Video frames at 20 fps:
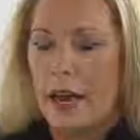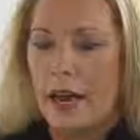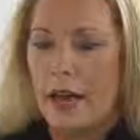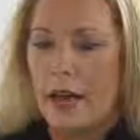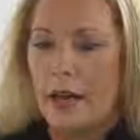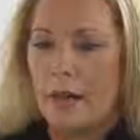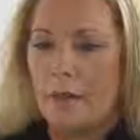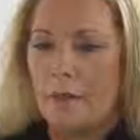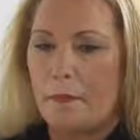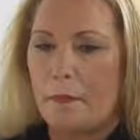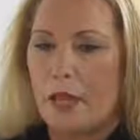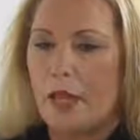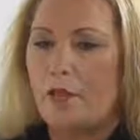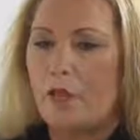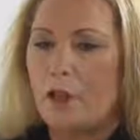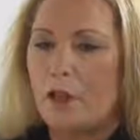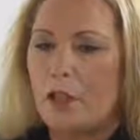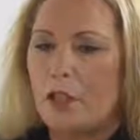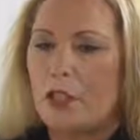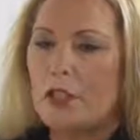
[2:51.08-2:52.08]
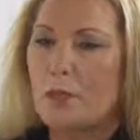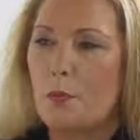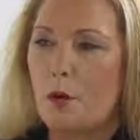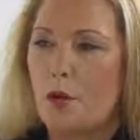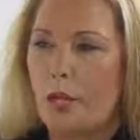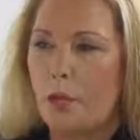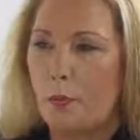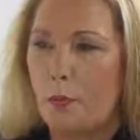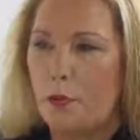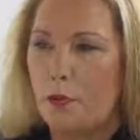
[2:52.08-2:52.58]
If you're just
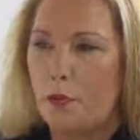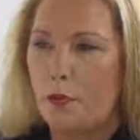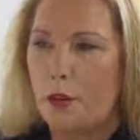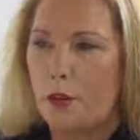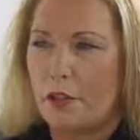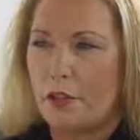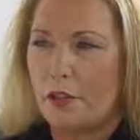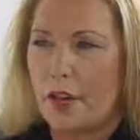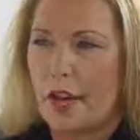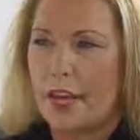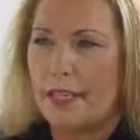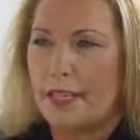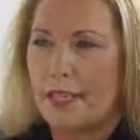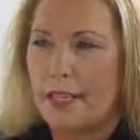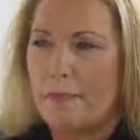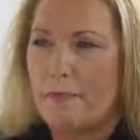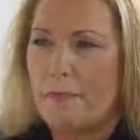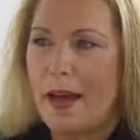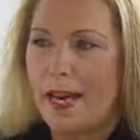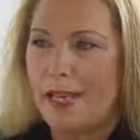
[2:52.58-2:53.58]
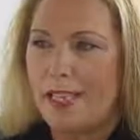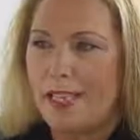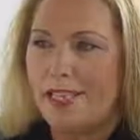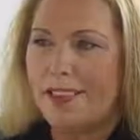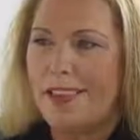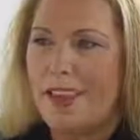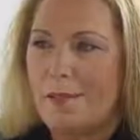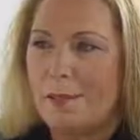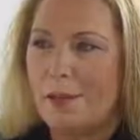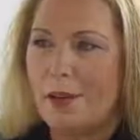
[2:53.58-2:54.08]
working with your own trades and
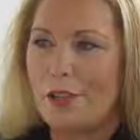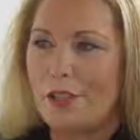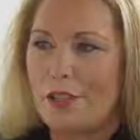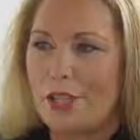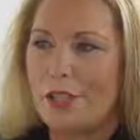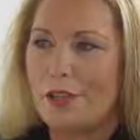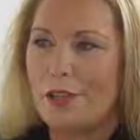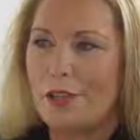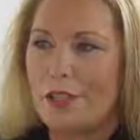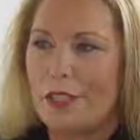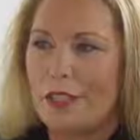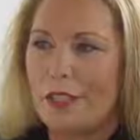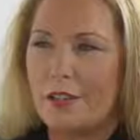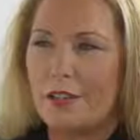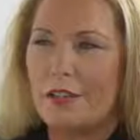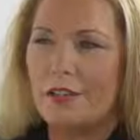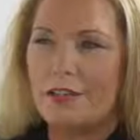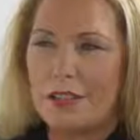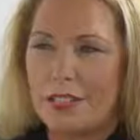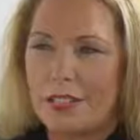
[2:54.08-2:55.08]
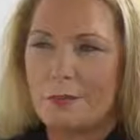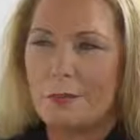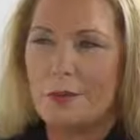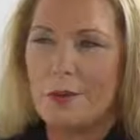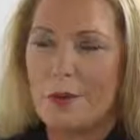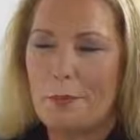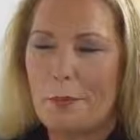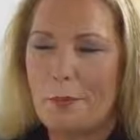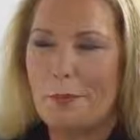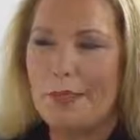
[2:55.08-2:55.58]
managing that project yourself, it's
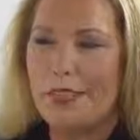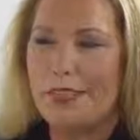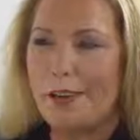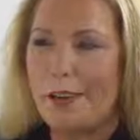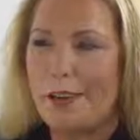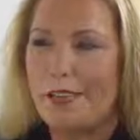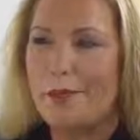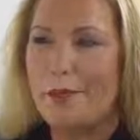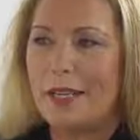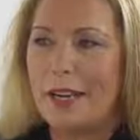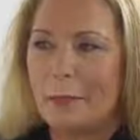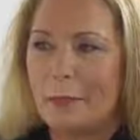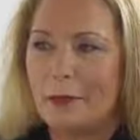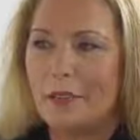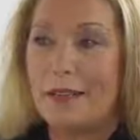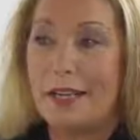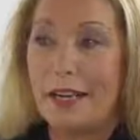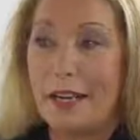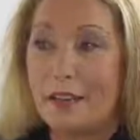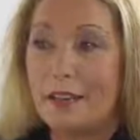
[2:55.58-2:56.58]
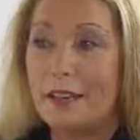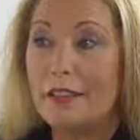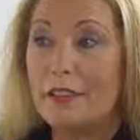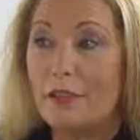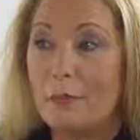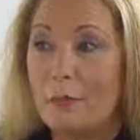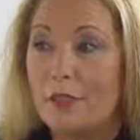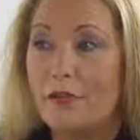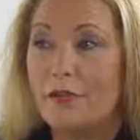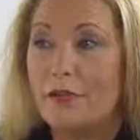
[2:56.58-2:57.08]
probably going to be up in the air a
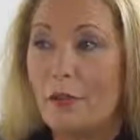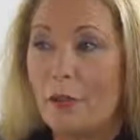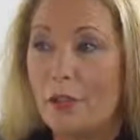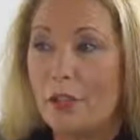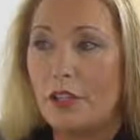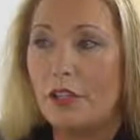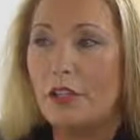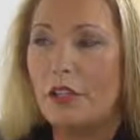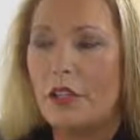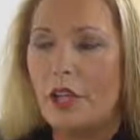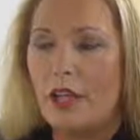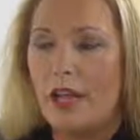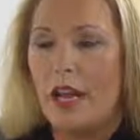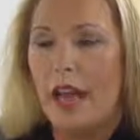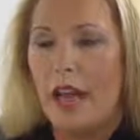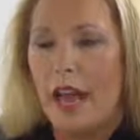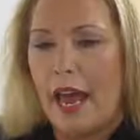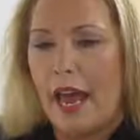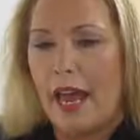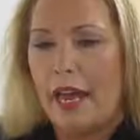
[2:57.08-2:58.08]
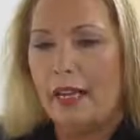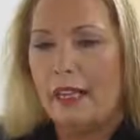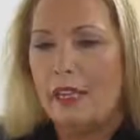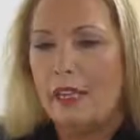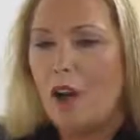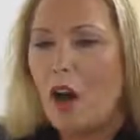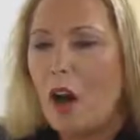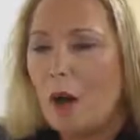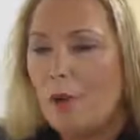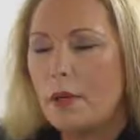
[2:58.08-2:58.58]
little bit for you.
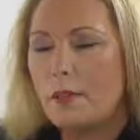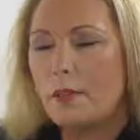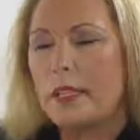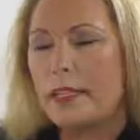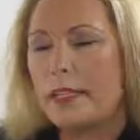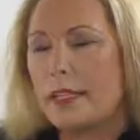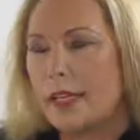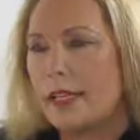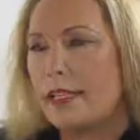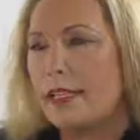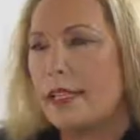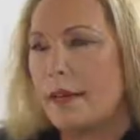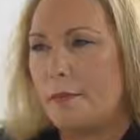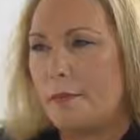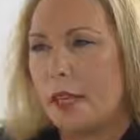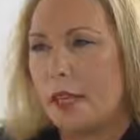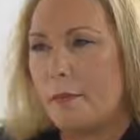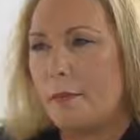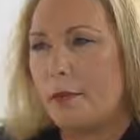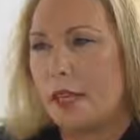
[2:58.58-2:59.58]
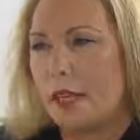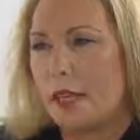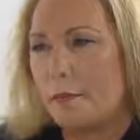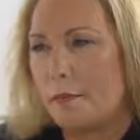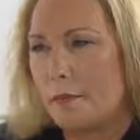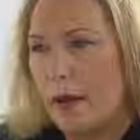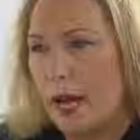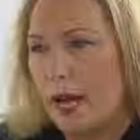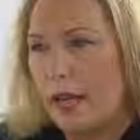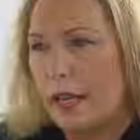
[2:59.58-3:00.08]
And common mistakes that people
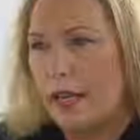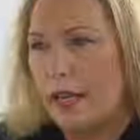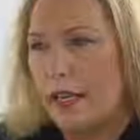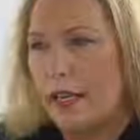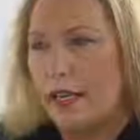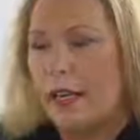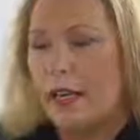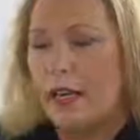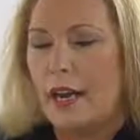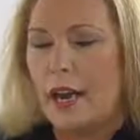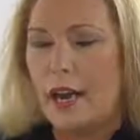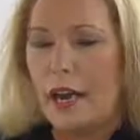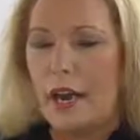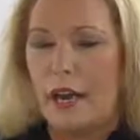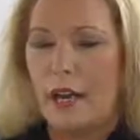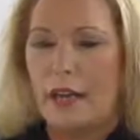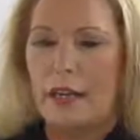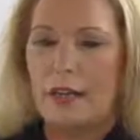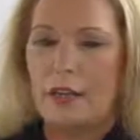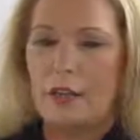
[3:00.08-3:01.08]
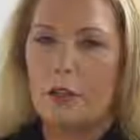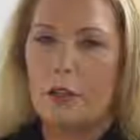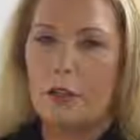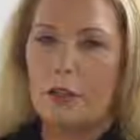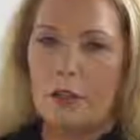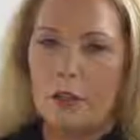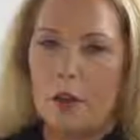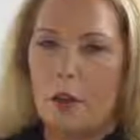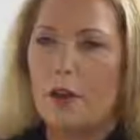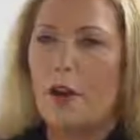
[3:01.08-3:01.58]
can make
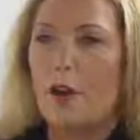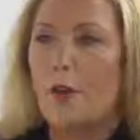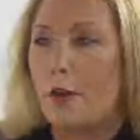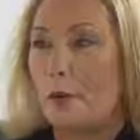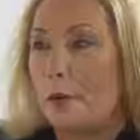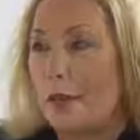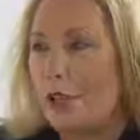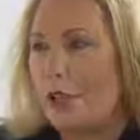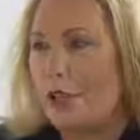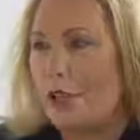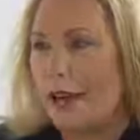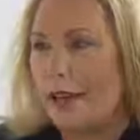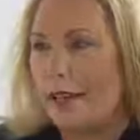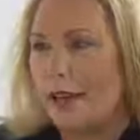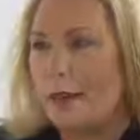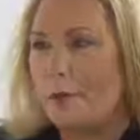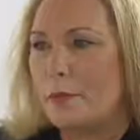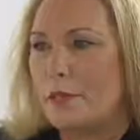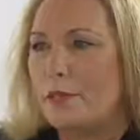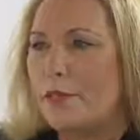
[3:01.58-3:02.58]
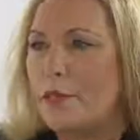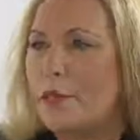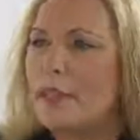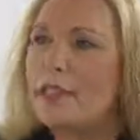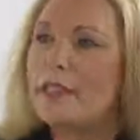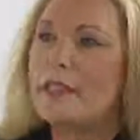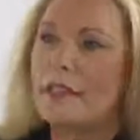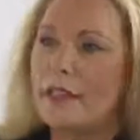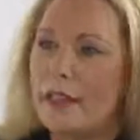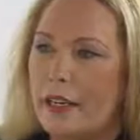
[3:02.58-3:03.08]
include not knowing which trade comes
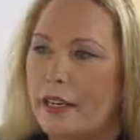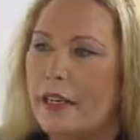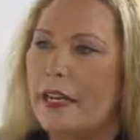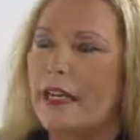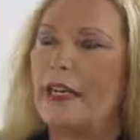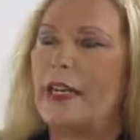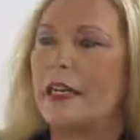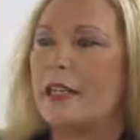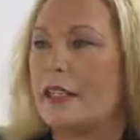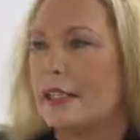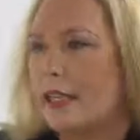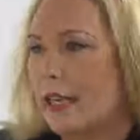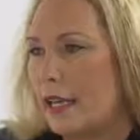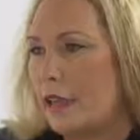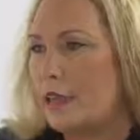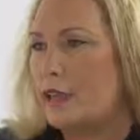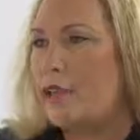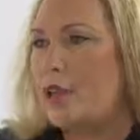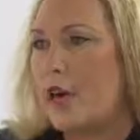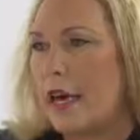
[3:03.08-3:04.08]
first and then needing to get